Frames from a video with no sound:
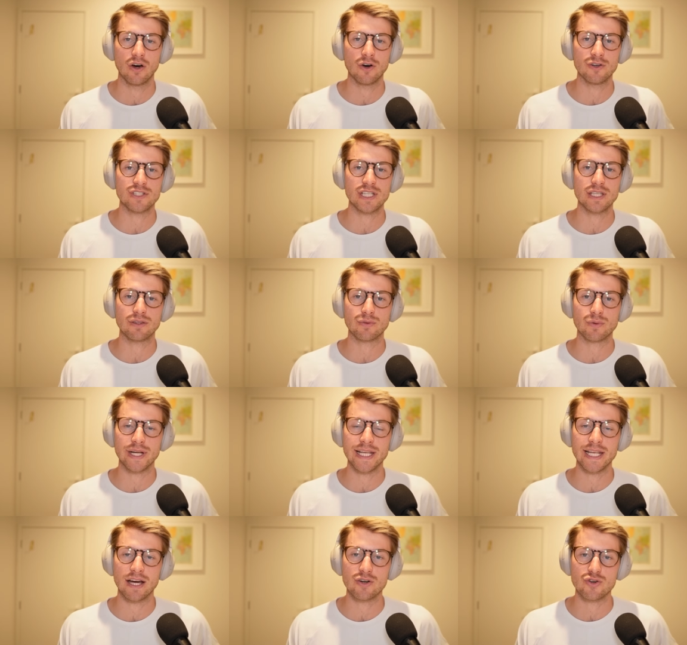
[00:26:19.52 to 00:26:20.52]
Aussie
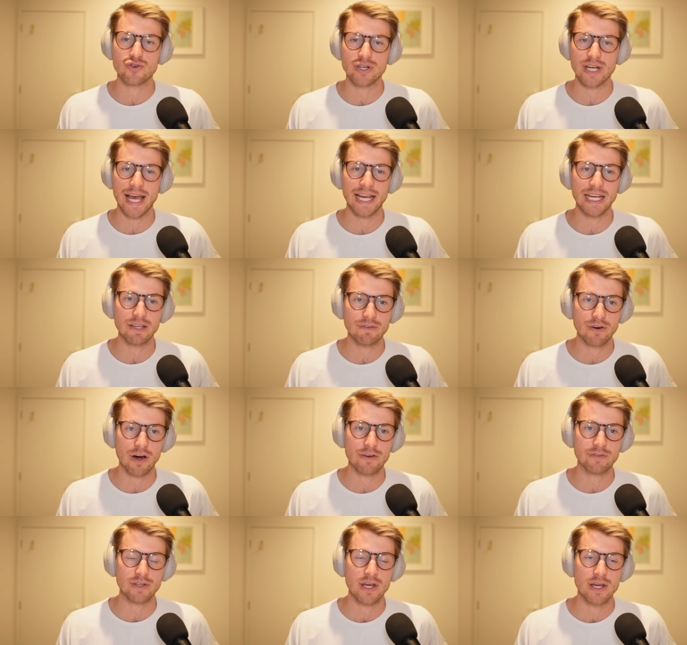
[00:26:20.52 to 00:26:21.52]

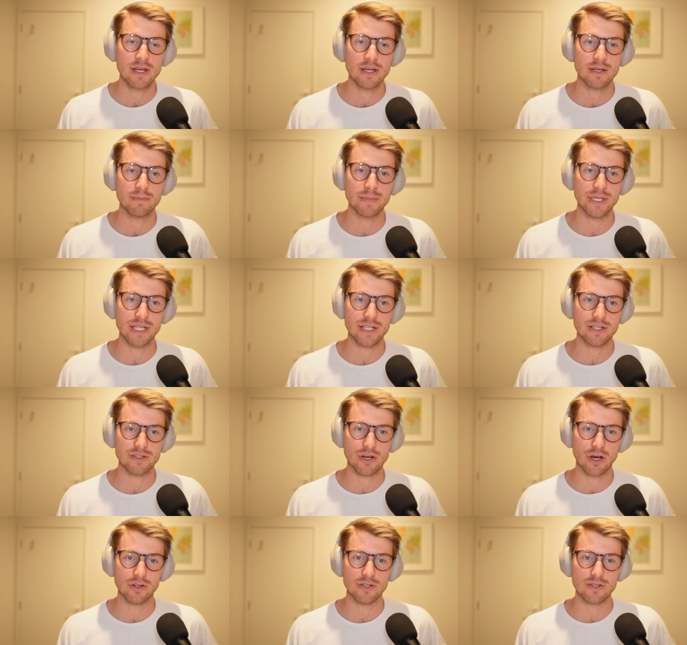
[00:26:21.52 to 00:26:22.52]
$385
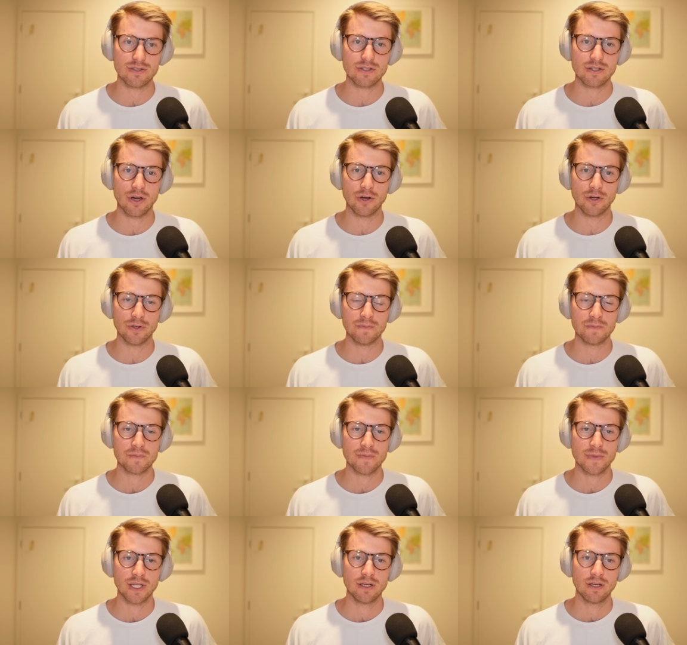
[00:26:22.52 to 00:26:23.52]
million. So
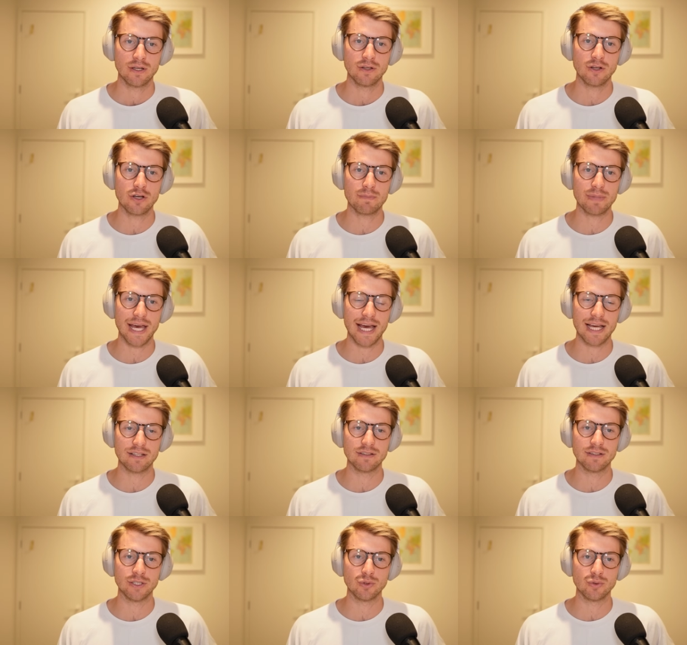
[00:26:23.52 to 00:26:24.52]
not a
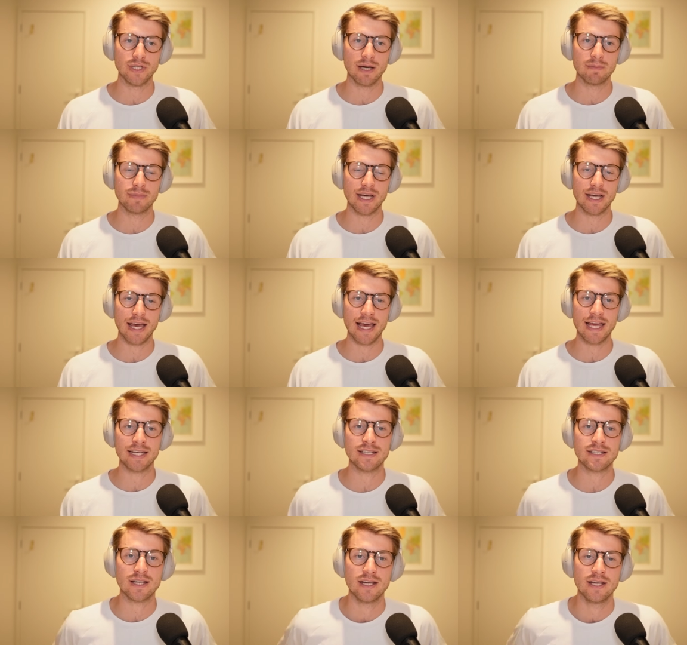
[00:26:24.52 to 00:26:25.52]
bad little number.
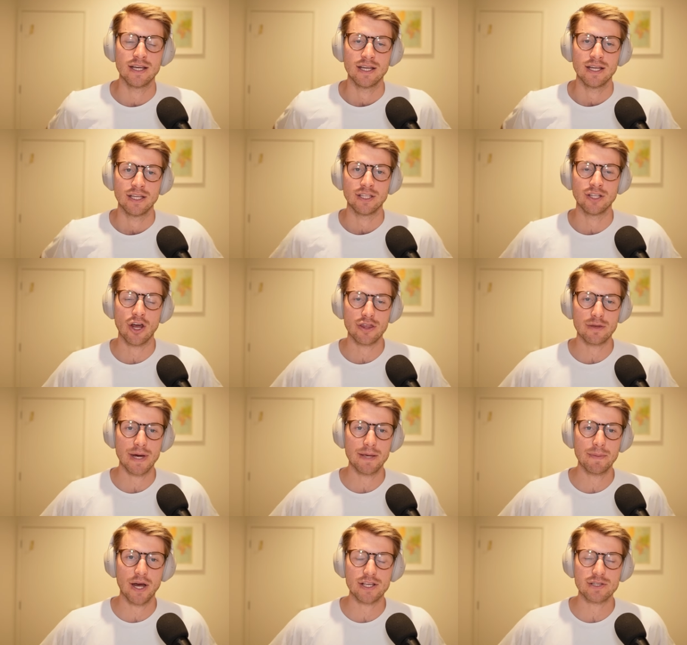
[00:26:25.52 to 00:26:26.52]
And the
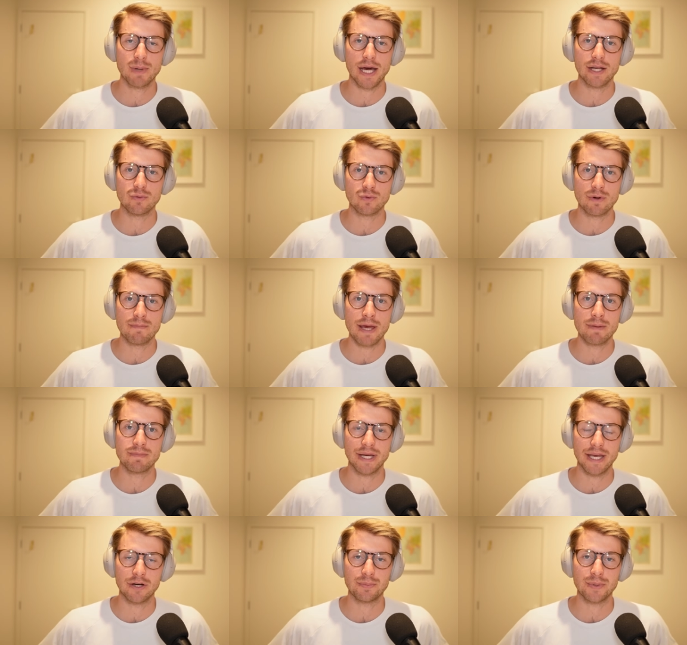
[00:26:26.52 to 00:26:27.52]
money miners might
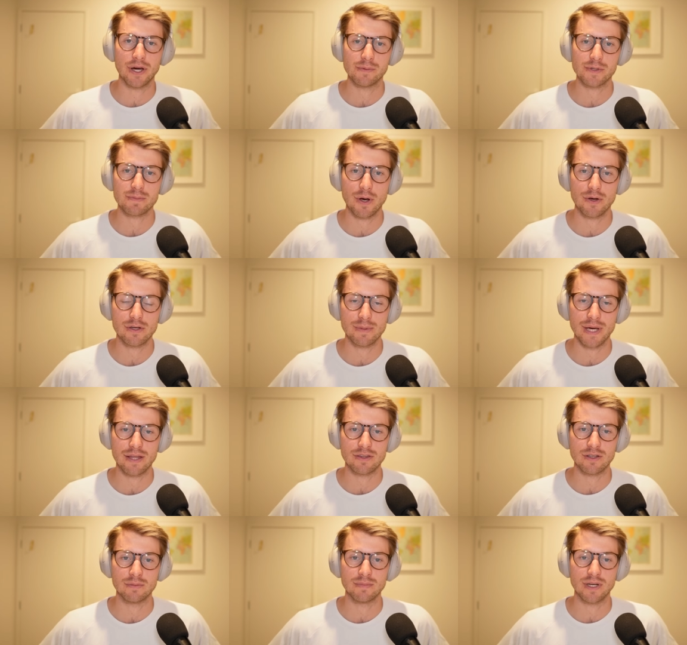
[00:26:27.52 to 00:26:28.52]
remember LPI. We spoke
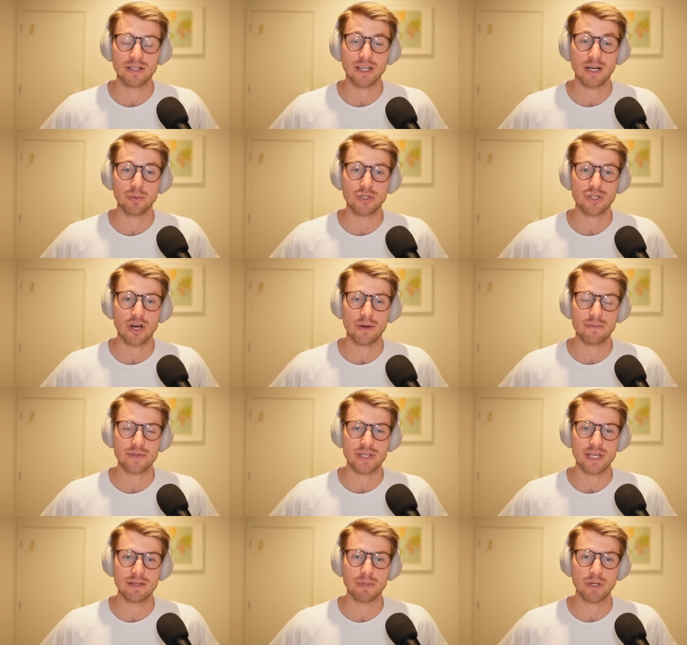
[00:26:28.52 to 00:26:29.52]
about them a couple
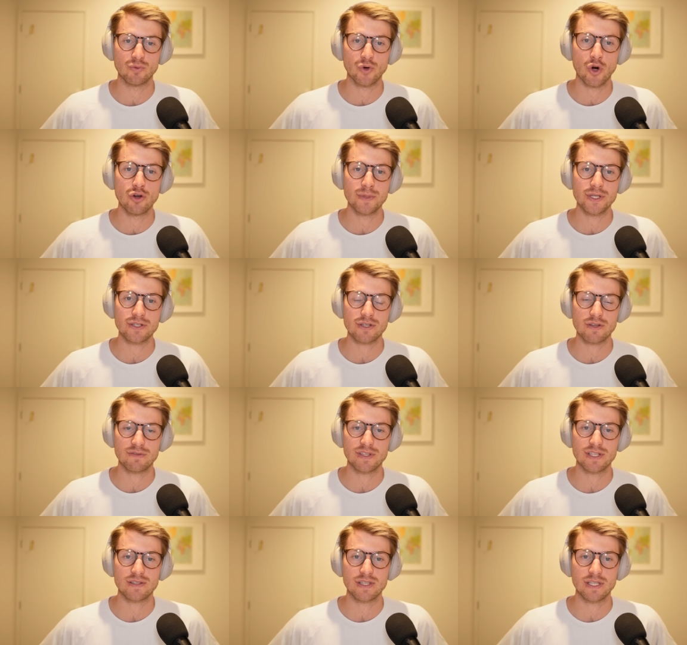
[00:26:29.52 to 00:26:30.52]
times. There'd been rumours
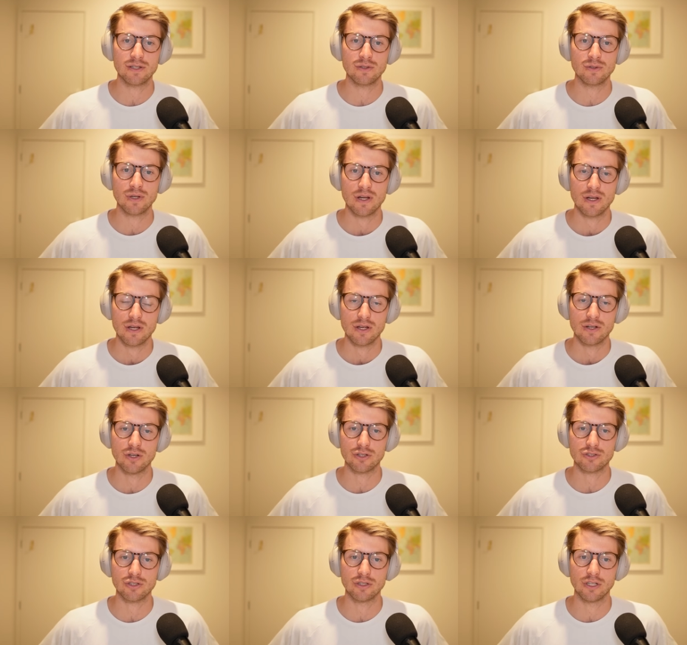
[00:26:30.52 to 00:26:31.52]
of this deal
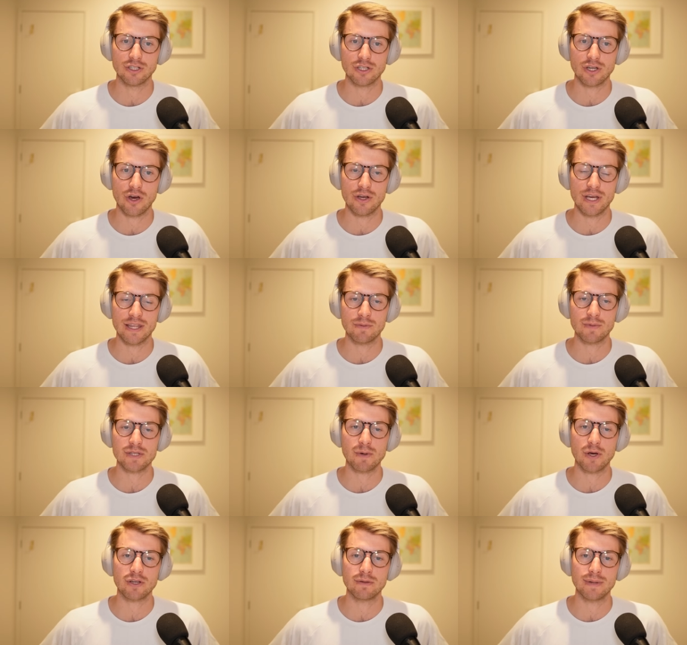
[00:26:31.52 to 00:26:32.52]
not too long ago, and then we'd
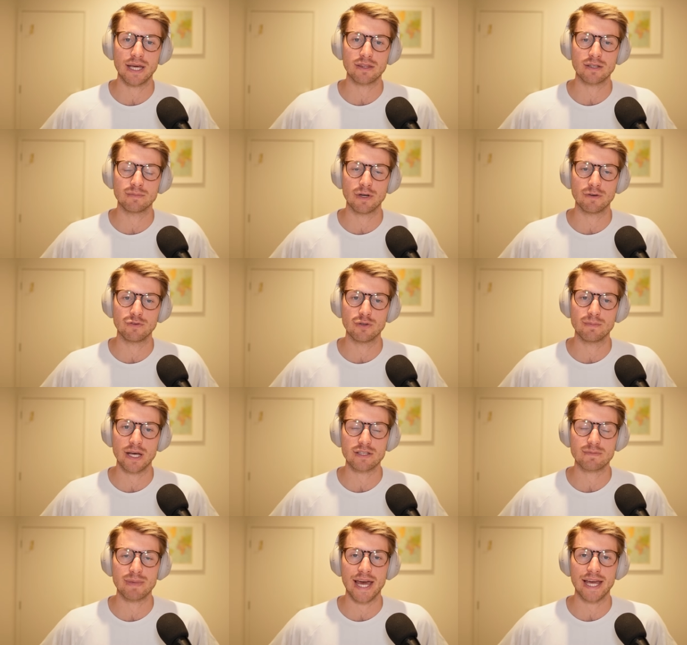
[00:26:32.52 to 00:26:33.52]
spoken about them a few
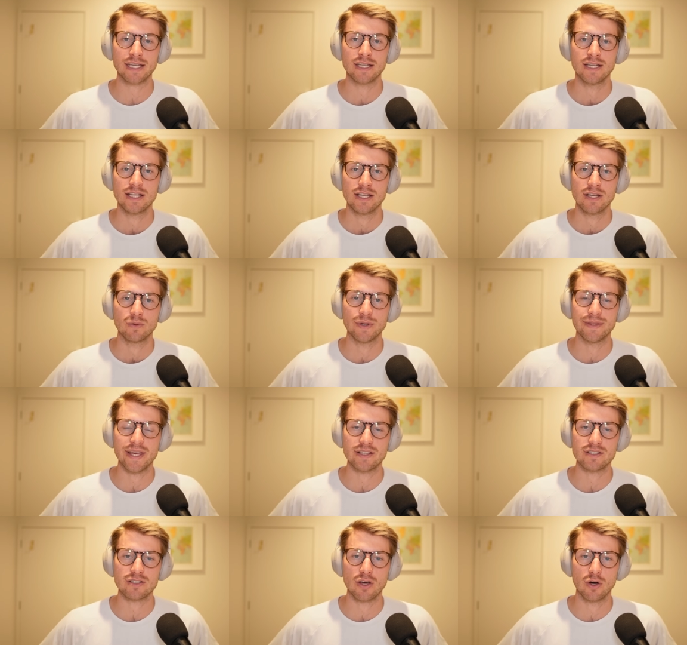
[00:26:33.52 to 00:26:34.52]
months back when
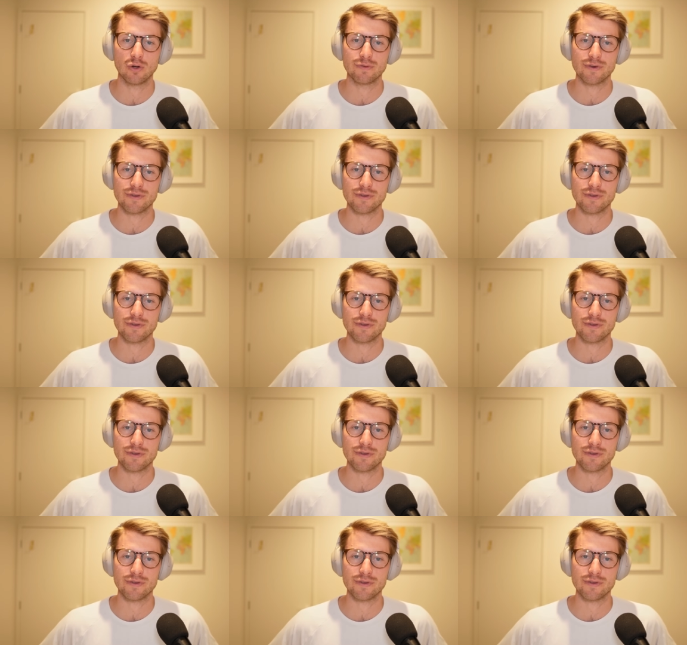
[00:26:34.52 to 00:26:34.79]
they'd sold